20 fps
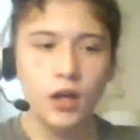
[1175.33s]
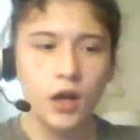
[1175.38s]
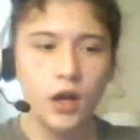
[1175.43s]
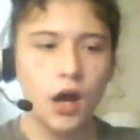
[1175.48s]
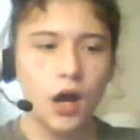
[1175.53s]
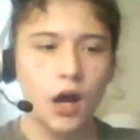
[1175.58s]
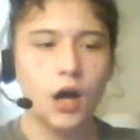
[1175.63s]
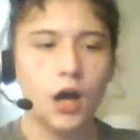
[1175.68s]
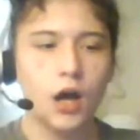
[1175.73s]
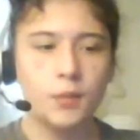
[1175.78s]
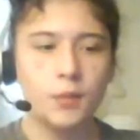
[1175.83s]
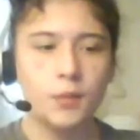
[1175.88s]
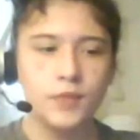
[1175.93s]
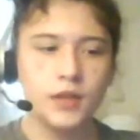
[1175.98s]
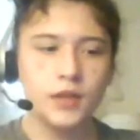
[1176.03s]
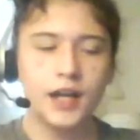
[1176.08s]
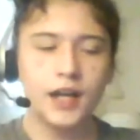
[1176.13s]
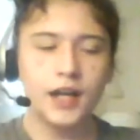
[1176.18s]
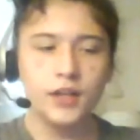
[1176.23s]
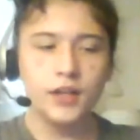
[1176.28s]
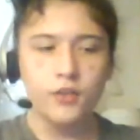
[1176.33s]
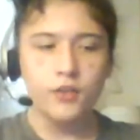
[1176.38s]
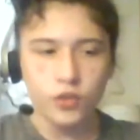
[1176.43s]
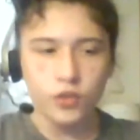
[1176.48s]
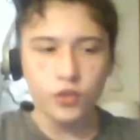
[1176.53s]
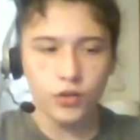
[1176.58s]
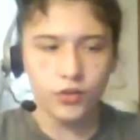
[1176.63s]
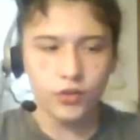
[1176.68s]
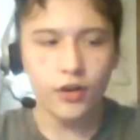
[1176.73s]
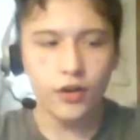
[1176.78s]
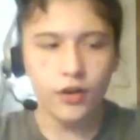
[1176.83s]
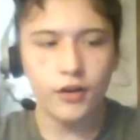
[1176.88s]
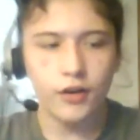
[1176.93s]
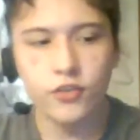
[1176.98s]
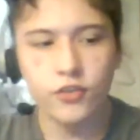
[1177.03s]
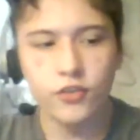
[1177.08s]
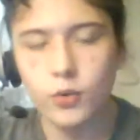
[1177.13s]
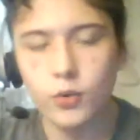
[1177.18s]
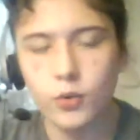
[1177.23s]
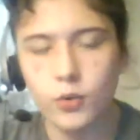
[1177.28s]
That is
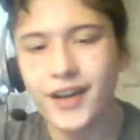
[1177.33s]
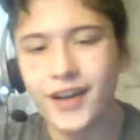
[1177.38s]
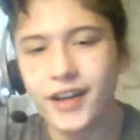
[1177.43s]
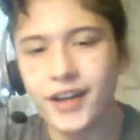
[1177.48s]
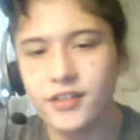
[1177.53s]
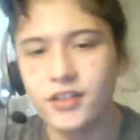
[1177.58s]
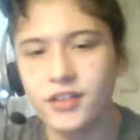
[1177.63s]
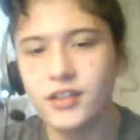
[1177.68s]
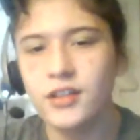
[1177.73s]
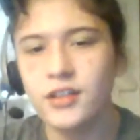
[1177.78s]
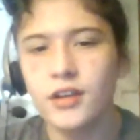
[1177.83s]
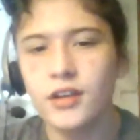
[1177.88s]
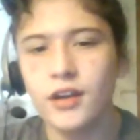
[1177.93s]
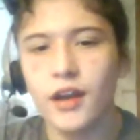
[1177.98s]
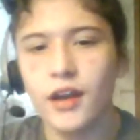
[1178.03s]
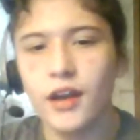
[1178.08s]
Unitards, UNITARDZ.